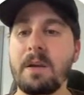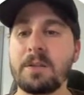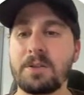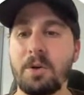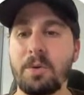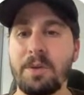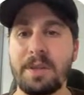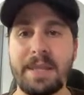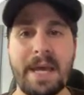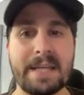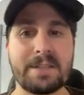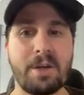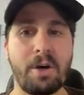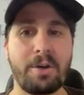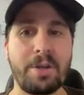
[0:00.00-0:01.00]
So
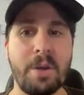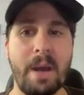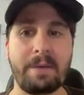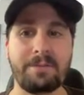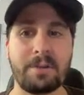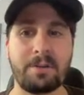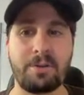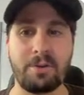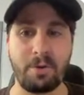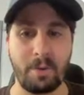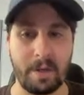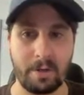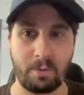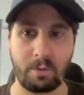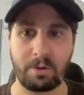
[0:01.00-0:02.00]
that's all you have to
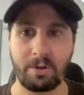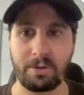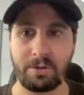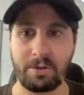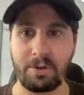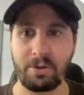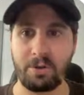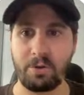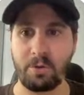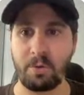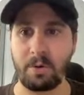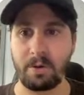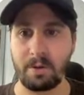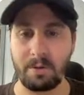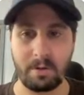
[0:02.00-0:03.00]
do in order
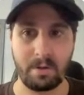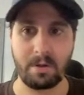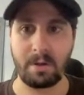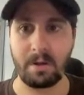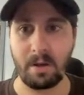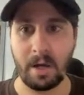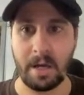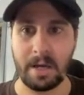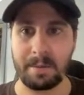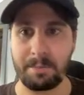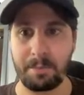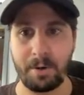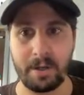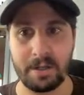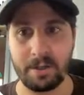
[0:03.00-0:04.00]
to
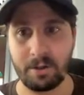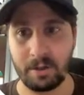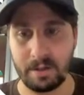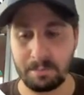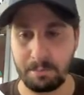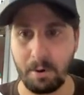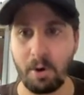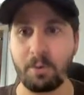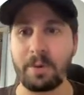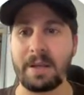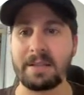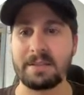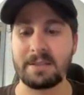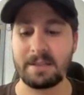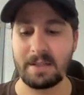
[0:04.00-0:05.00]
put your
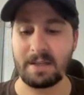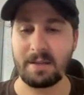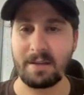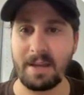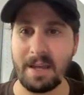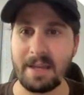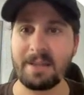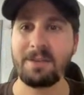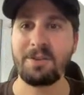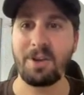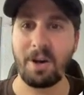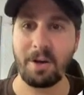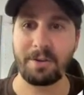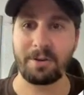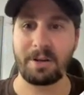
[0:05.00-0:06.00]
components
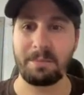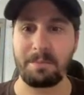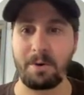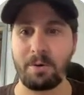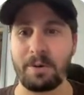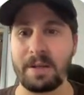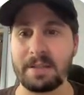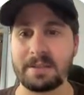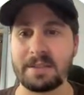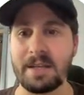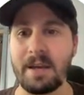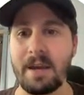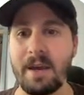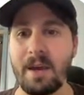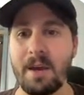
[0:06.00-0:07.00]
into other components.
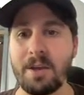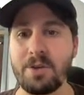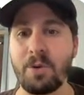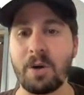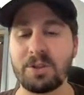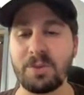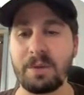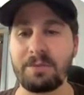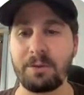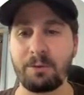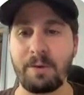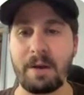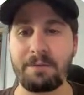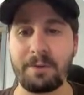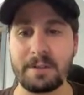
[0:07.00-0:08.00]
You also have to
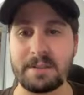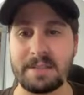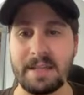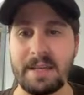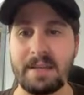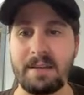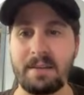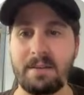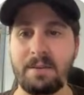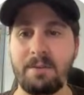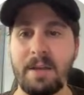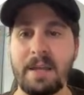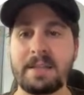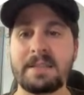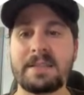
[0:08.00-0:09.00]
reference it
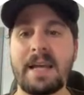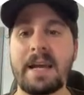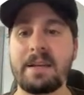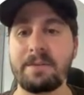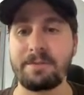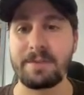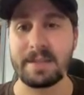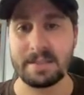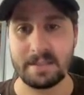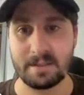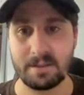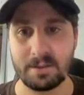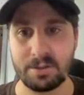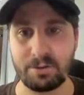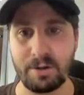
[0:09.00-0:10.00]
inside of this
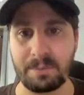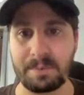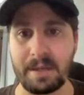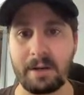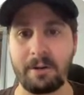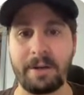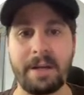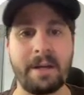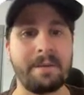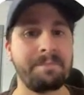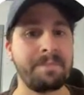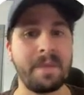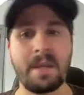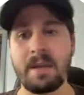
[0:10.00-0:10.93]
script area.